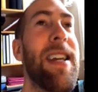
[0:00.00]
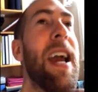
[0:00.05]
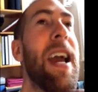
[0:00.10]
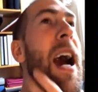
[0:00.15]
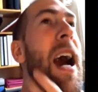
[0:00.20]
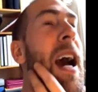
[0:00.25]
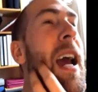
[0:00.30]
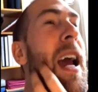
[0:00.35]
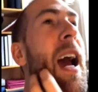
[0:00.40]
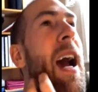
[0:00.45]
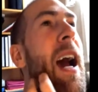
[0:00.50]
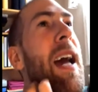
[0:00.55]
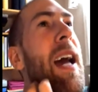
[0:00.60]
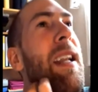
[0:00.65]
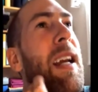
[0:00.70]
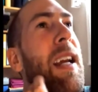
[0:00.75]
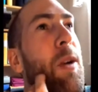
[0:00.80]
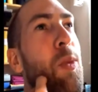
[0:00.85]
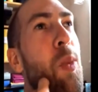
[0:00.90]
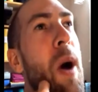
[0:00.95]
yeah, I
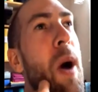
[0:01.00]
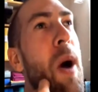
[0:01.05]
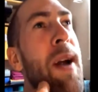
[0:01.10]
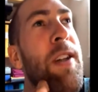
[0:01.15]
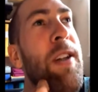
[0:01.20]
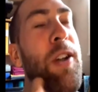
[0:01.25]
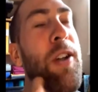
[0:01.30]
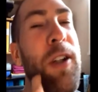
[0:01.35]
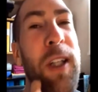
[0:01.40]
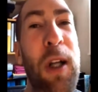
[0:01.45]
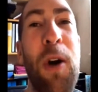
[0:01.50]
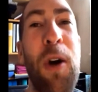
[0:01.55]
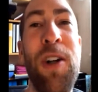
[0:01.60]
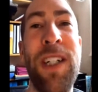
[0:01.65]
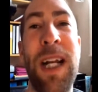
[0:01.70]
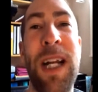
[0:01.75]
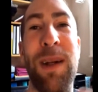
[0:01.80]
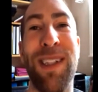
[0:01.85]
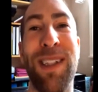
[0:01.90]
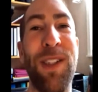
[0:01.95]
had like one good
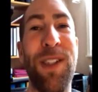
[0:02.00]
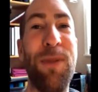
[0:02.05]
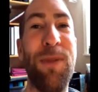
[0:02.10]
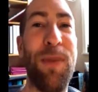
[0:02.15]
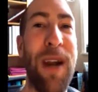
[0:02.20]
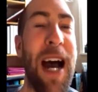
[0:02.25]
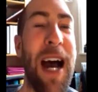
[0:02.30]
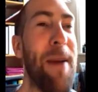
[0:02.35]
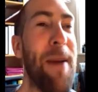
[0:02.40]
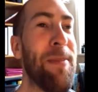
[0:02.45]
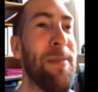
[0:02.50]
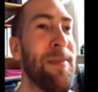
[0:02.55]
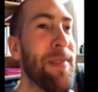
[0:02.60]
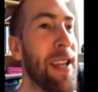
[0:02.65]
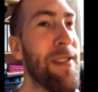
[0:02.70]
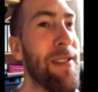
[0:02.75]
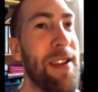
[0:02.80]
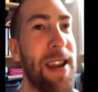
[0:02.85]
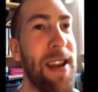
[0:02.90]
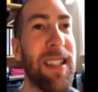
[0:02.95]
launch and I was super hyped,
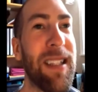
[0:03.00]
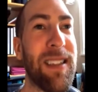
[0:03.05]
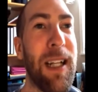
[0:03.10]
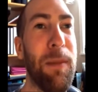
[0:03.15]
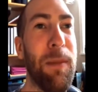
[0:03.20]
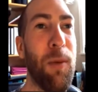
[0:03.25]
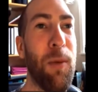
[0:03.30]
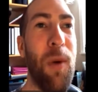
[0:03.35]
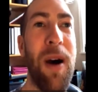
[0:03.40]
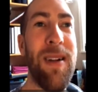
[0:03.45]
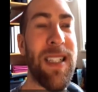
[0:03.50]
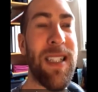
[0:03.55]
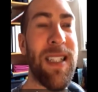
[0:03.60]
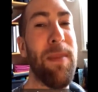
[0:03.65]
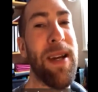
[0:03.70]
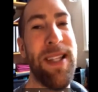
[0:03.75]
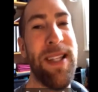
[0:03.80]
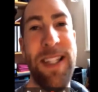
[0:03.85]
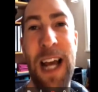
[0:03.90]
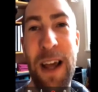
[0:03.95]
and then the next couple
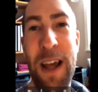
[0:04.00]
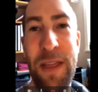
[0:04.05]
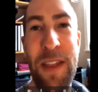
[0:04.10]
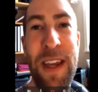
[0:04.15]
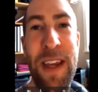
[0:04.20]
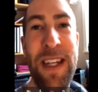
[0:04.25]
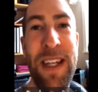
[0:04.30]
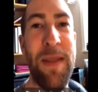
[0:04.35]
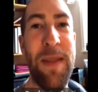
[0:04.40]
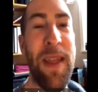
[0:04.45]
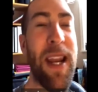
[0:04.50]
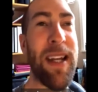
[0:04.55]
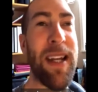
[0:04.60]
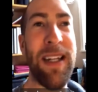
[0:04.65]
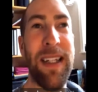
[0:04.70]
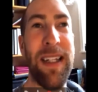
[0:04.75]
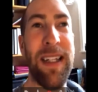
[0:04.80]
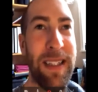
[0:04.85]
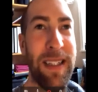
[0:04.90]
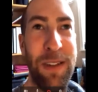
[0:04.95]
ones I made nothing, and then
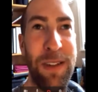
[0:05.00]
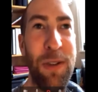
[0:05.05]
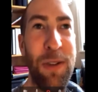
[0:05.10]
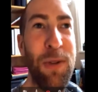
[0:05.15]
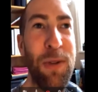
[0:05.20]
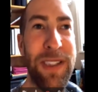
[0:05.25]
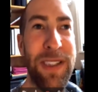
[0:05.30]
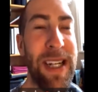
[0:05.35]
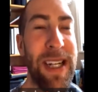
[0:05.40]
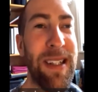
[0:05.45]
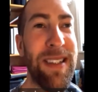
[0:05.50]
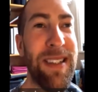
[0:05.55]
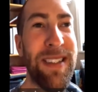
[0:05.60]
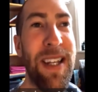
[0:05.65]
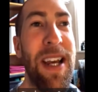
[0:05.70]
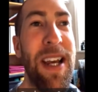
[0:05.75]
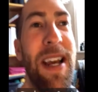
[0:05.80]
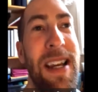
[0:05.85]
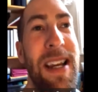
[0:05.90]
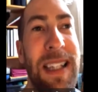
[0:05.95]
I got like 2
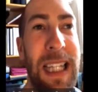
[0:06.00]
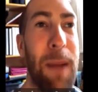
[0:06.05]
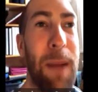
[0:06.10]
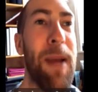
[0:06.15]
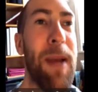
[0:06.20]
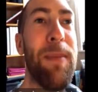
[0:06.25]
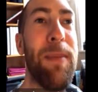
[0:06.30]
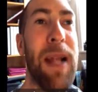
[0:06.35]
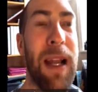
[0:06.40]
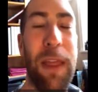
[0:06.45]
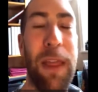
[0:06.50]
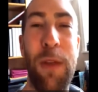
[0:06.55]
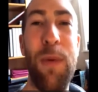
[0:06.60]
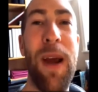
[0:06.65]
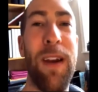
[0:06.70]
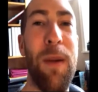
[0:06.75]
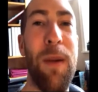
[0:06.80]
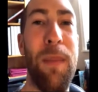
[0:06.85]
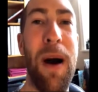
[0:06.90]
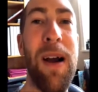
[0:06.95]
sales that made me like
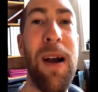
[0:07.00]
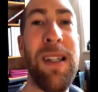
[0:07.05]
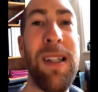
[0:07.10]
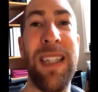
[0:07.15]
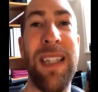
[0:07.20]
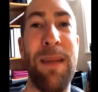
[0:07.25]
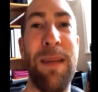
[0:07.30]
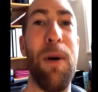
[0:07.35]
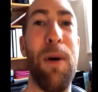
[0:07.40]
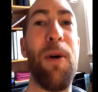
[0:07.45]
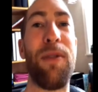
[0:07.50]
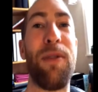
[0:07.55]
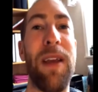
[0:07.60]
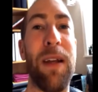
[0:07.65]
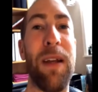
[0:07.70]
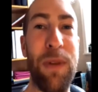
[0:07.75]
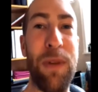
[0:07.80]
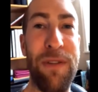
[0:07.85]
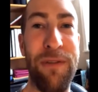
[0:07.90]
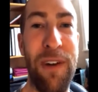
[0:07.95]
$300, and they
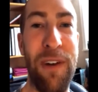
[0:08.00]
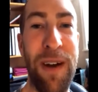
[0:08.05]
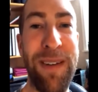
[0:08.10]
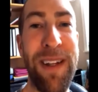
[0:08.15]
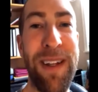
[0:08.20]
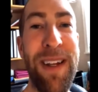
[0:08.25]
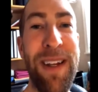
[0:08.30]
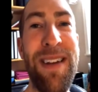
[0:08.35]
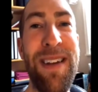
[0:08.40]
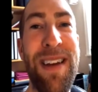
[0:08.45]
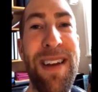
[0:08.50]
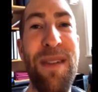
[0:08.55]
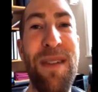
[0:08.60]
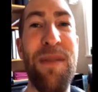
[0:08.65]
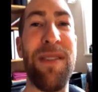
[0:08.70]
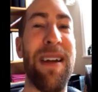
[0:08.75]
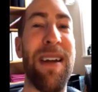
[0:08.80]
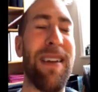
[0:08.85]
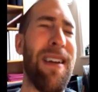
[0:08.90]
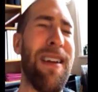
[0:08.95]
both got refunded,
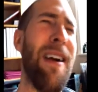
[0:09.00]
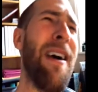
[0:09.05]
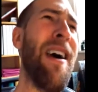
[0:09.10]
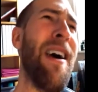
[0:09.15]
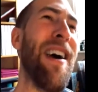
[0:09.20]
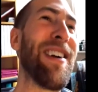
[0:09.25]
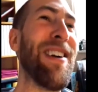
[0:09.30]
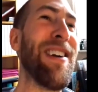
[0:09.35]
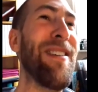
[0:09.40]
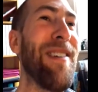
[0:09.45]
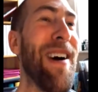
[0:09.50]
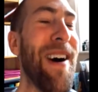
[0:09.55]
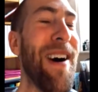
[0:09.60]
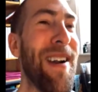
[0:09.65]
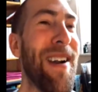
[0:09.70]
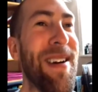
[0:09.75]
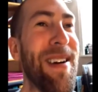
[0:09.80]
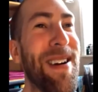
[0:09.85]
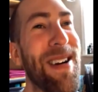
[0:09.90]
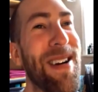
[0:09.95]
and it was like, come on.